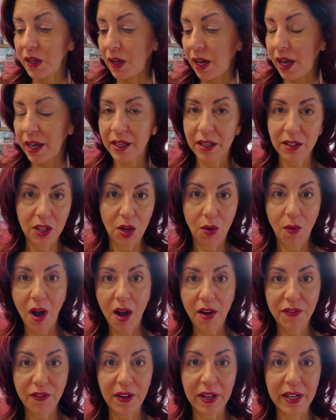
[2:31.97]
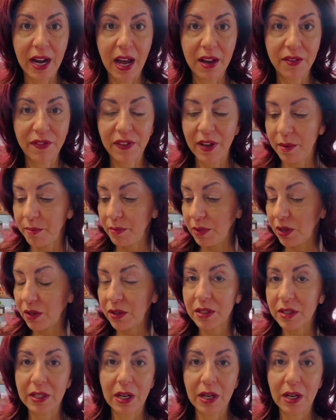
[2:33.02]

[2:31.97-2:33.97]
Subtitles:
I could go off on non-fat milk.